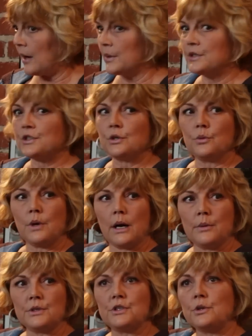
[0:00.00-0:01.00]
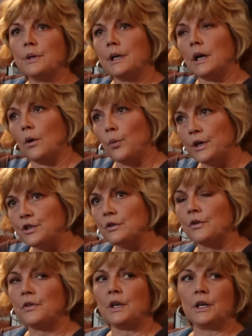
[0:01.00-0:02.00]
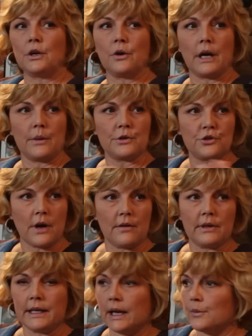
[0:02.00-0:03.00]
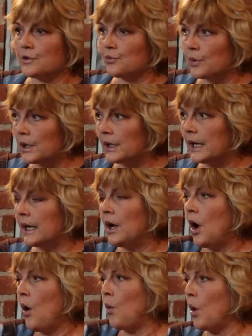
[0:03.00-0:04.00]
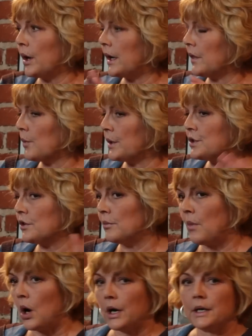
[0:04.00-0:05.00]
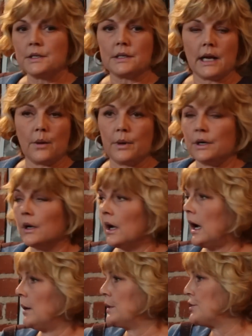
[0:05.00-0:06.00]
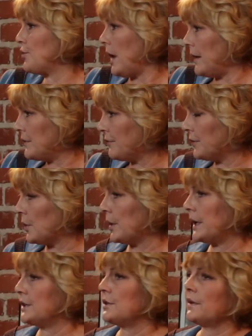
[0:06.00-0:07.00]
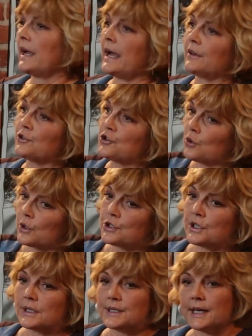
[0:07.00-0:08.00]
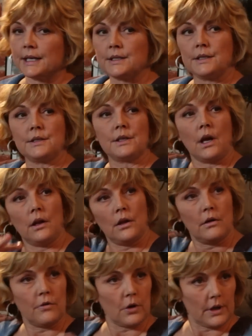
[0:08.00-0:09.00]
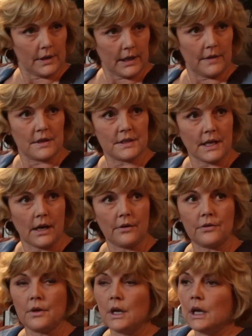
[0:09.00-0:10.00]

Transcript: I was doing regional theater, and I was traveling. I was really working the regional markets, and I would drive to Florida and do that, and Georgia and Texas and all over in the South